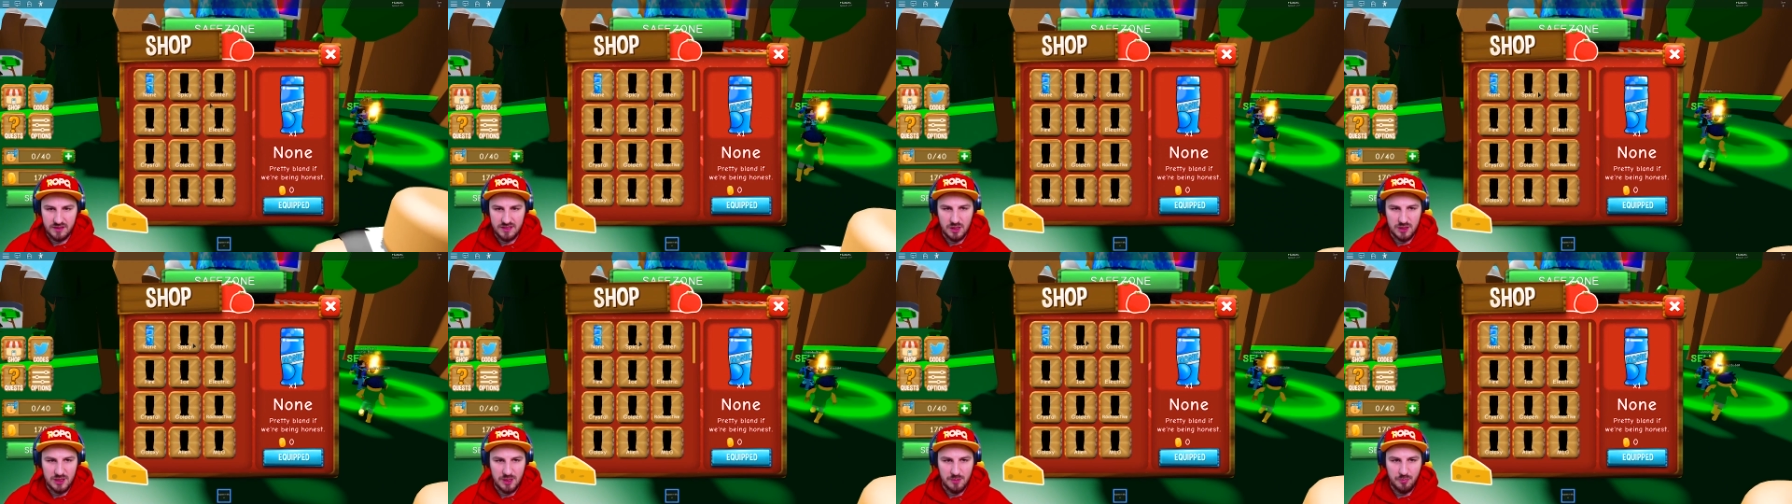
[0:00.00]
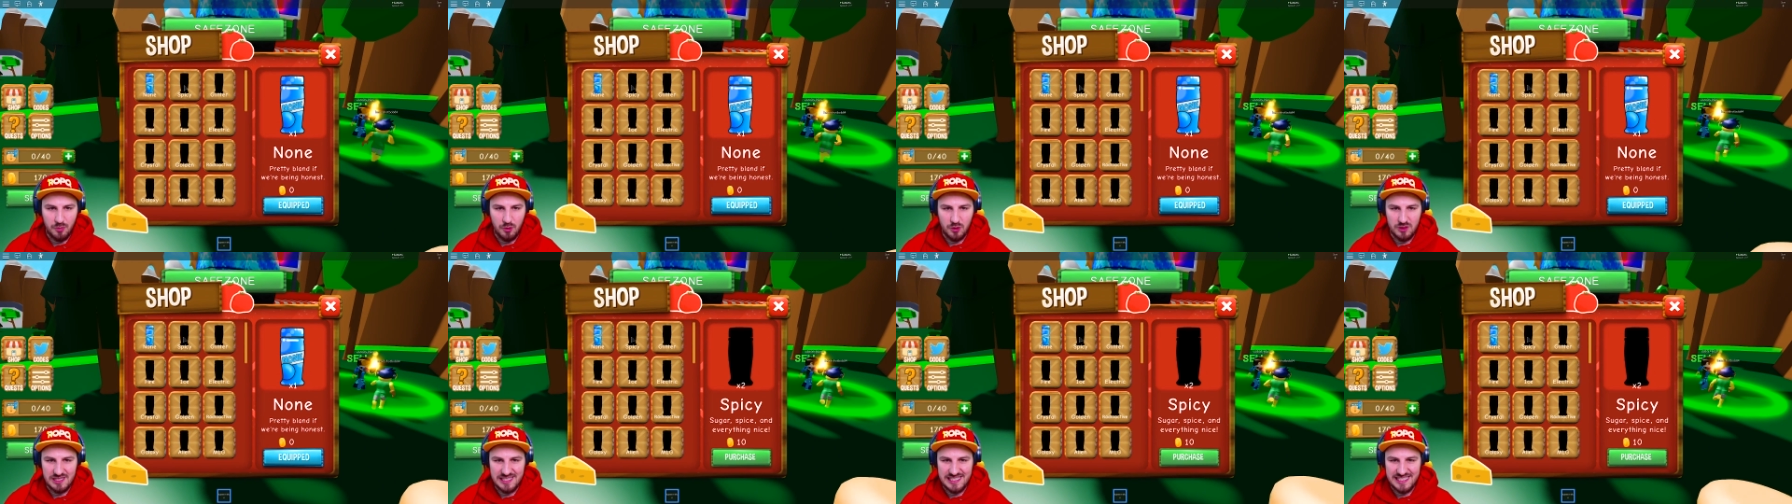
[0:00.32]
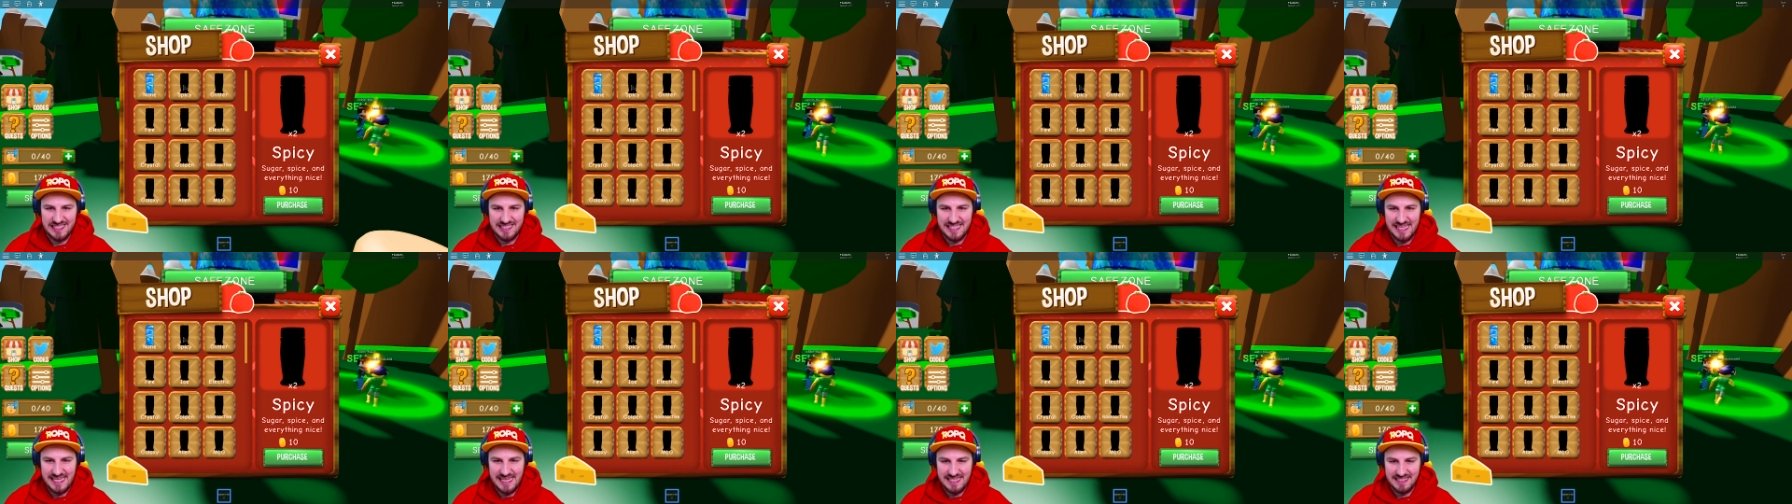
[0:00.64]
You can put
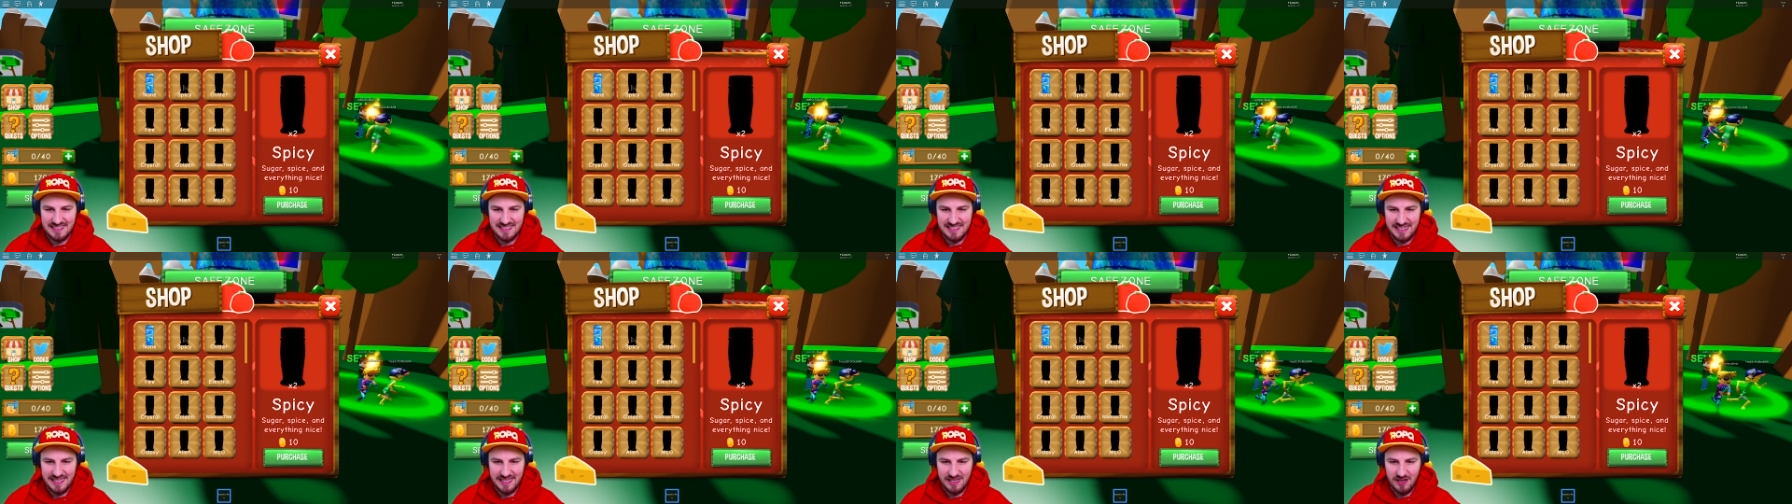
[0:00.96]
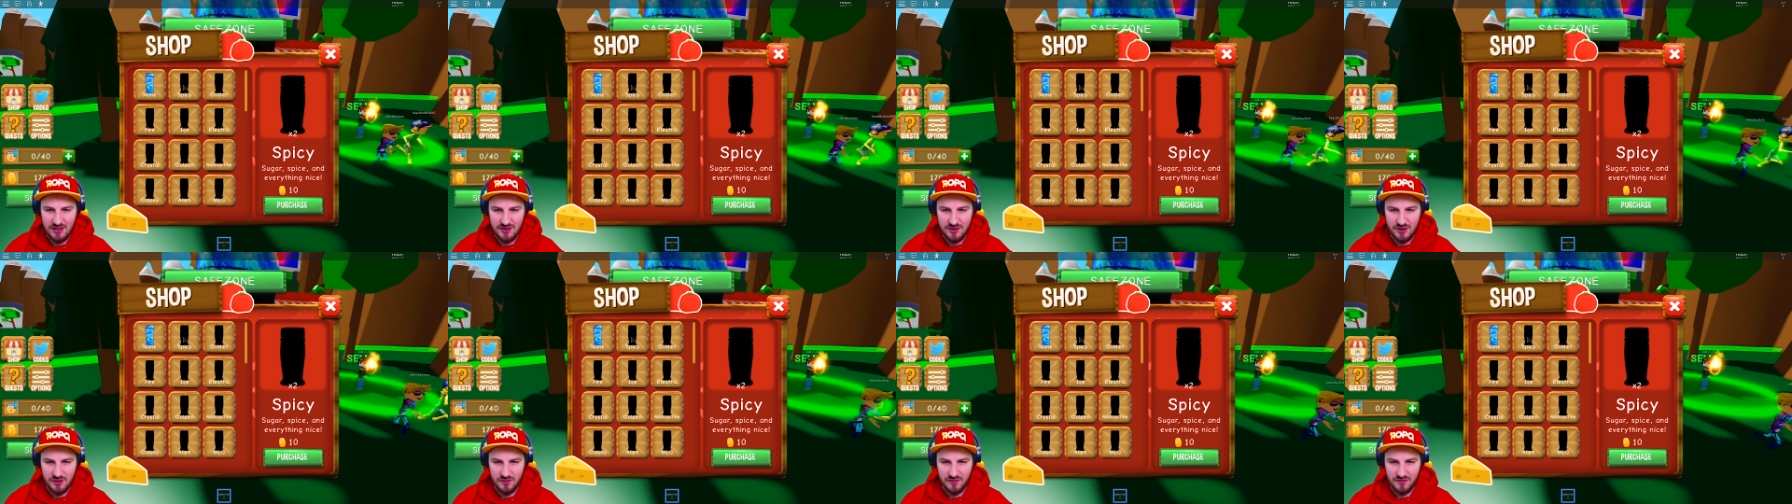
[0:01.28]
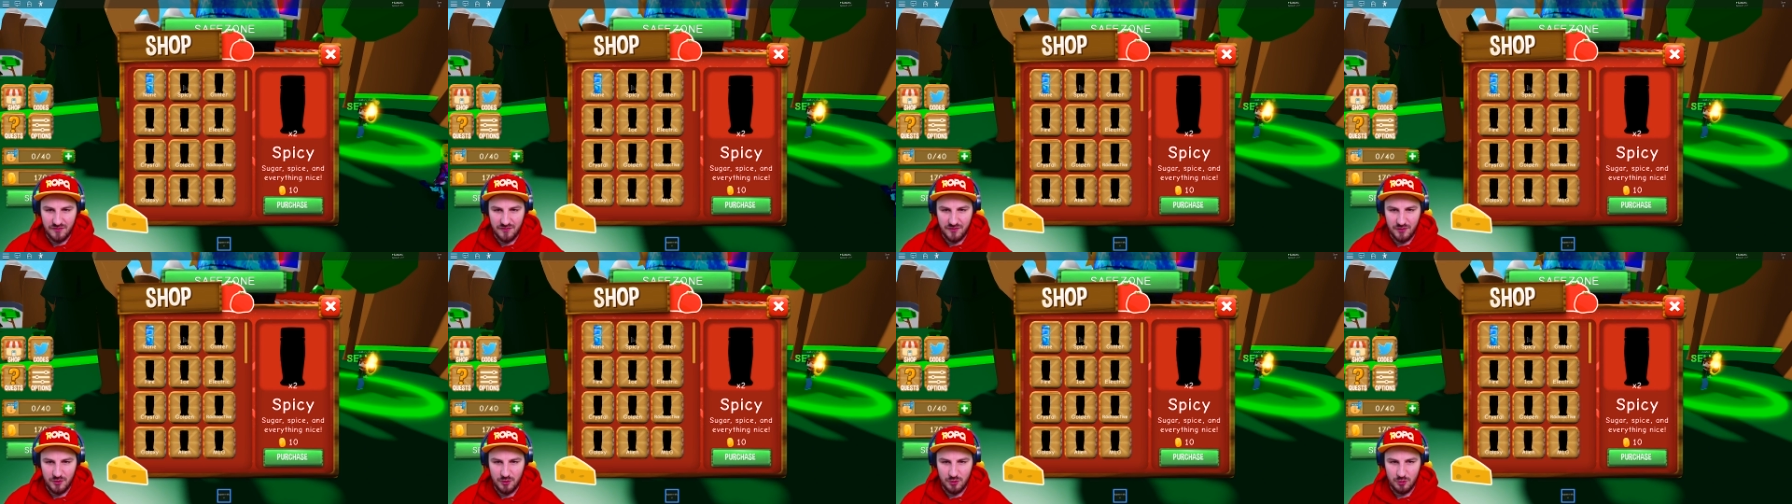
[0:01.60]
seasoning on your
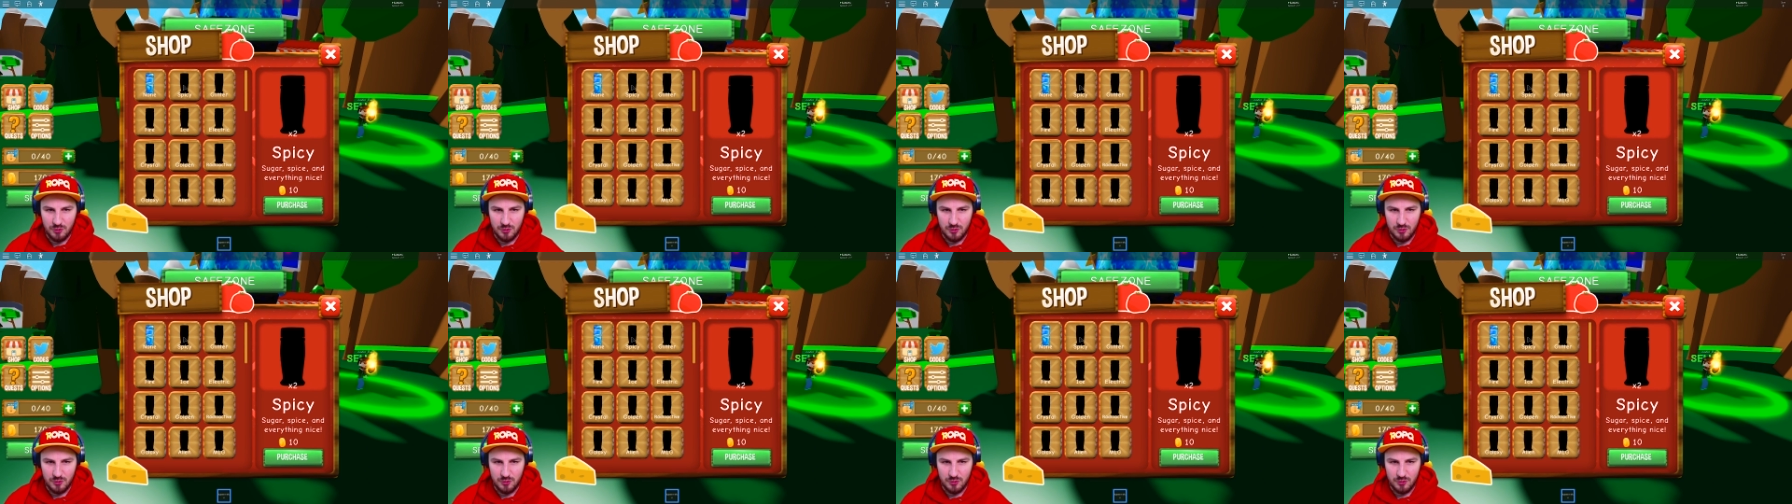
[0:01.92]
ah!